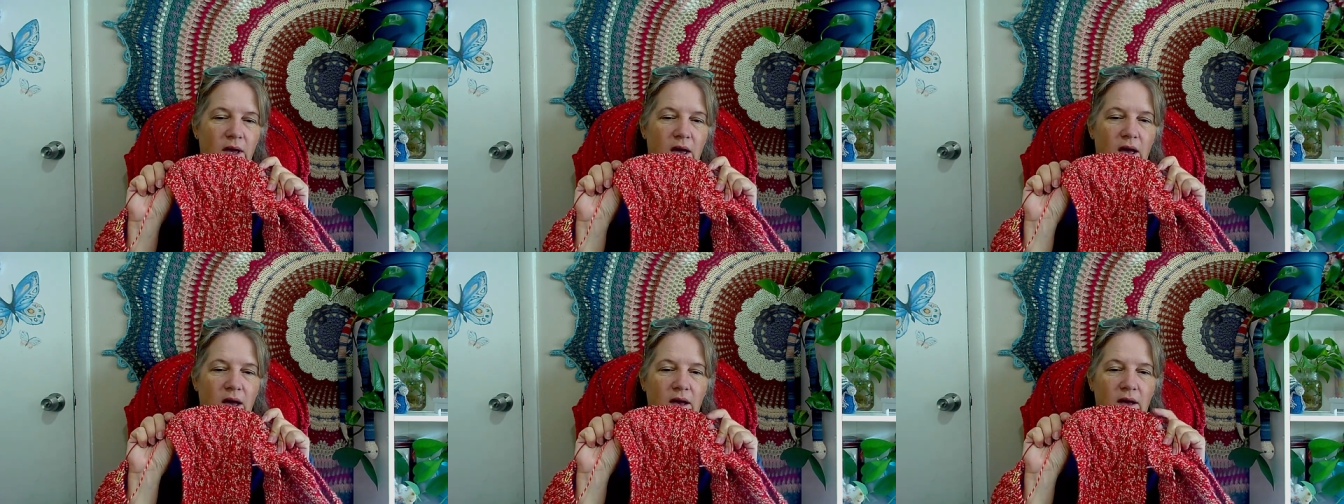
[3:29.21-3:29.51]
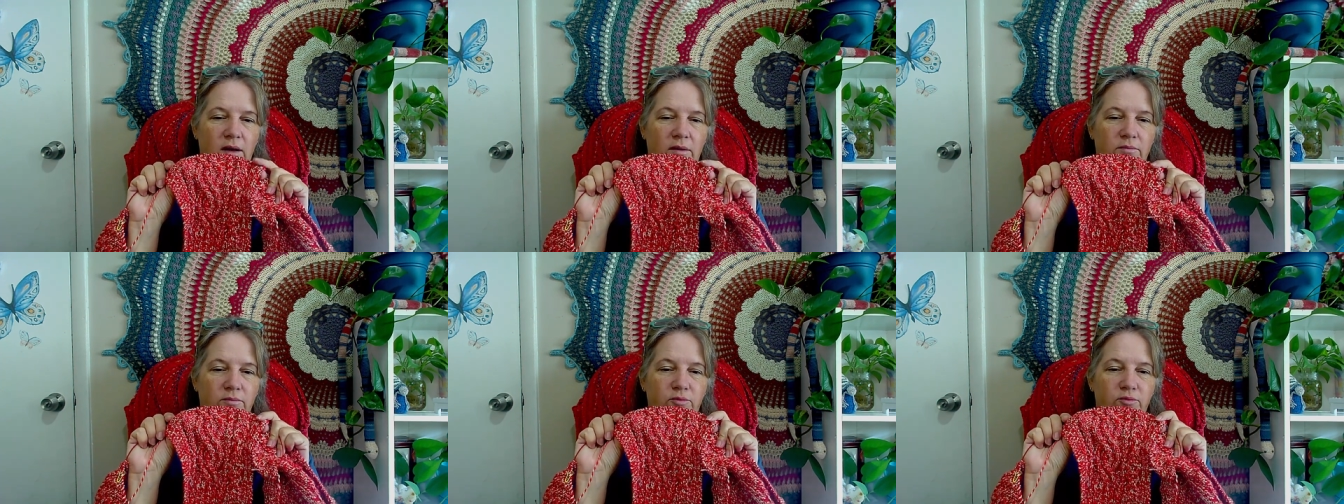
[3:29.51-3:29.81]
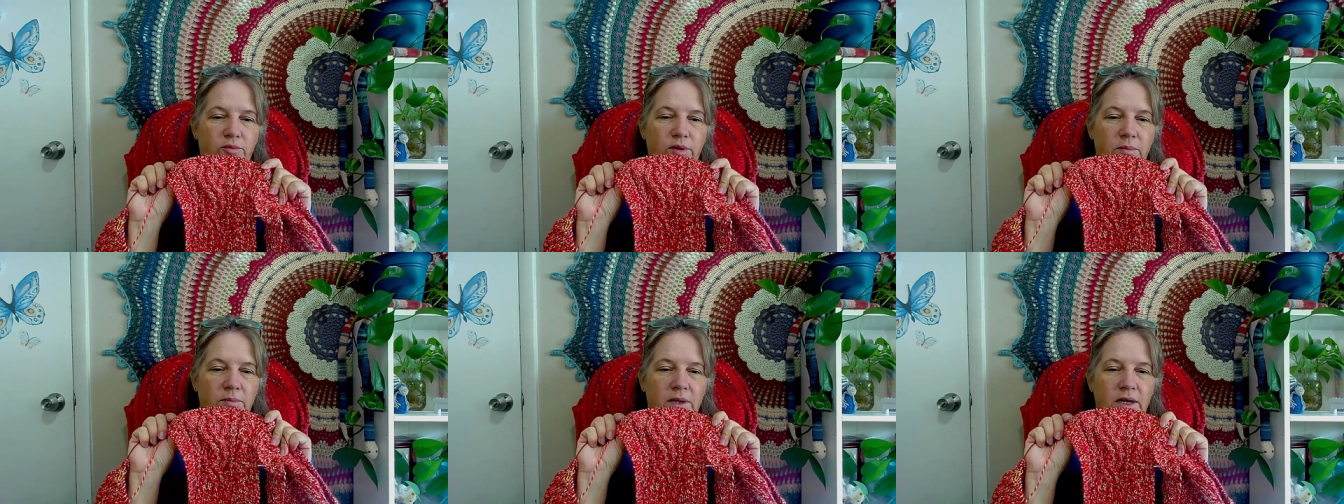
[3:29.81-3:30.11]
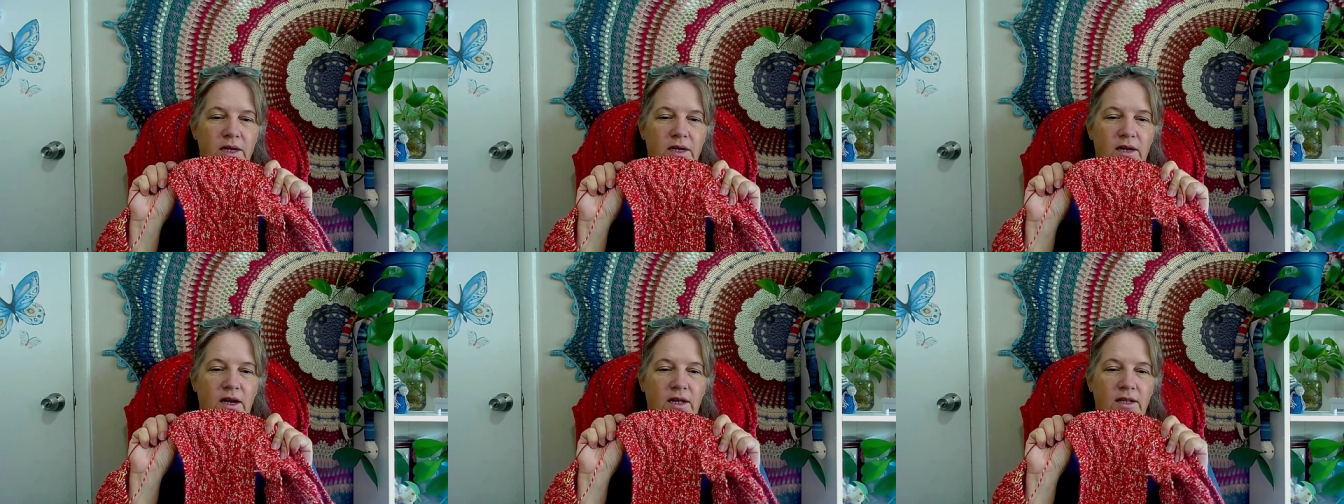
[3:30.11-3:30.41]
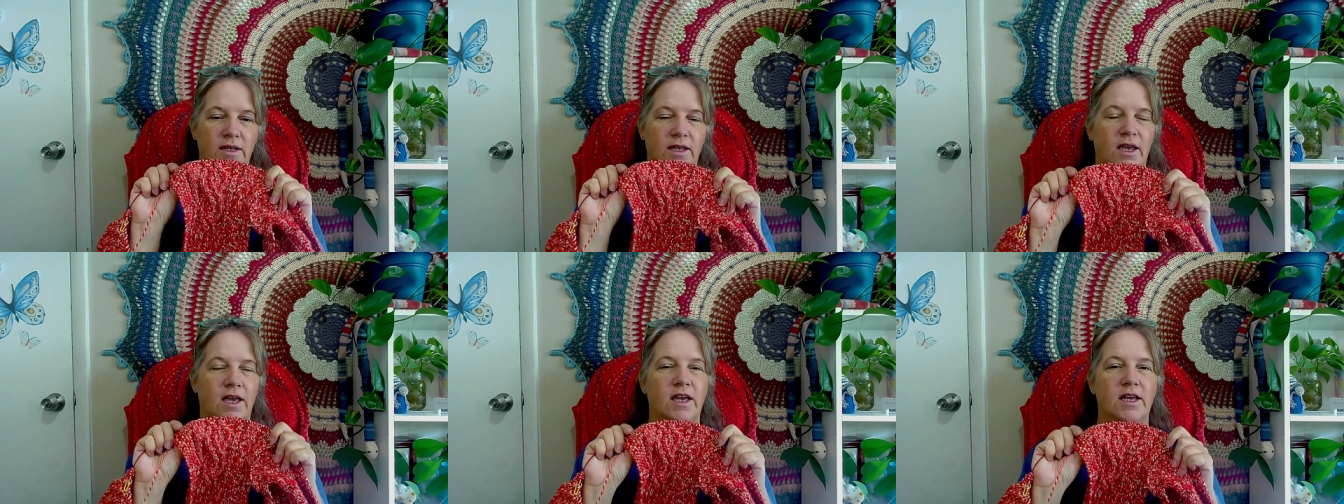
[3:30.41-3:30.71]
um, ribbing on
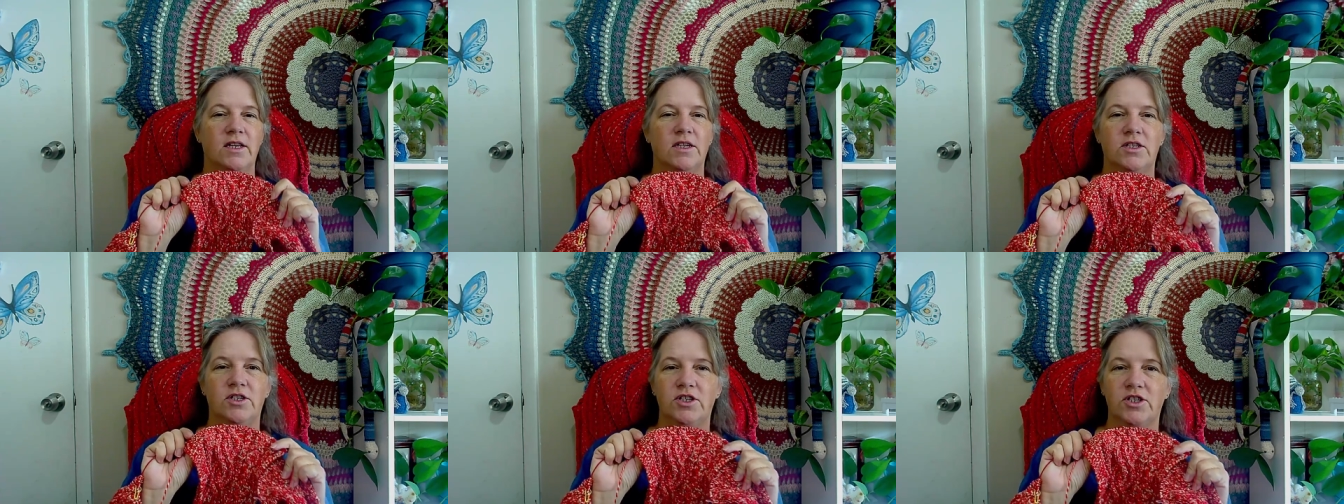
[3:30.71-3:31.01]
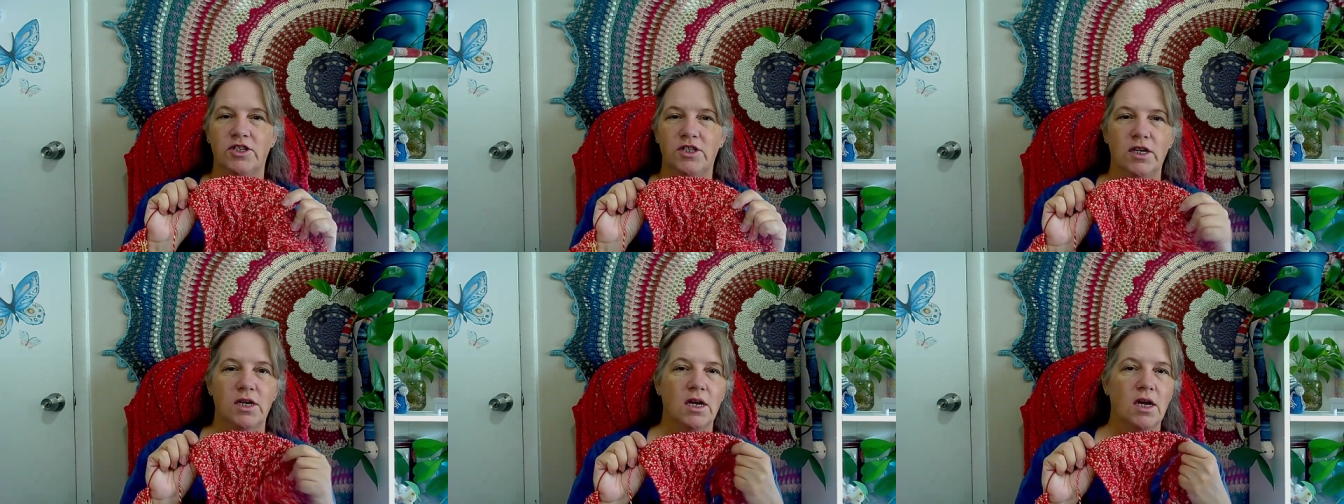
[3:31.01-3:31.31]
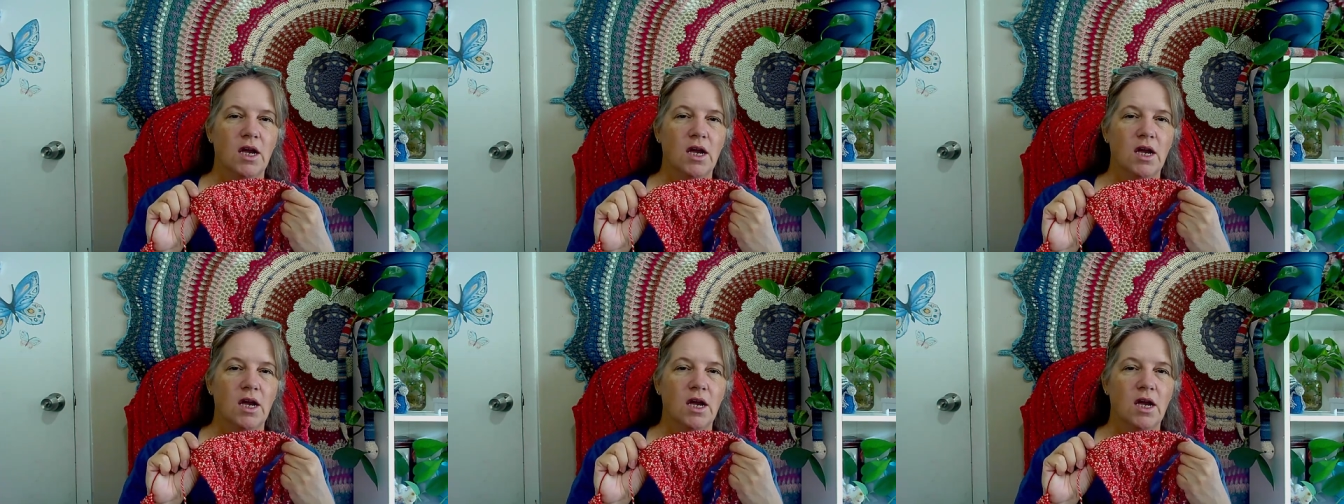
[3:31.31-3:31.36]
the edge.